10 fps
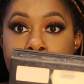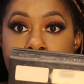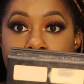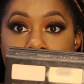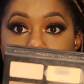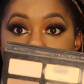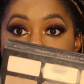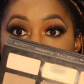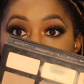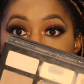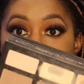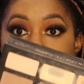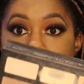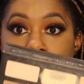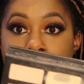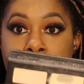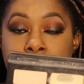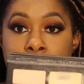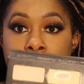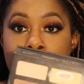my Kat Von D palette
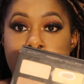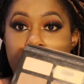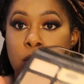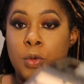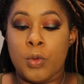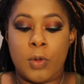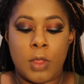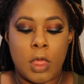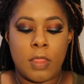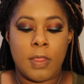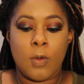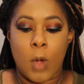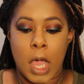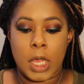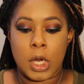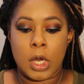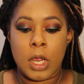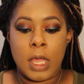has been through the wire.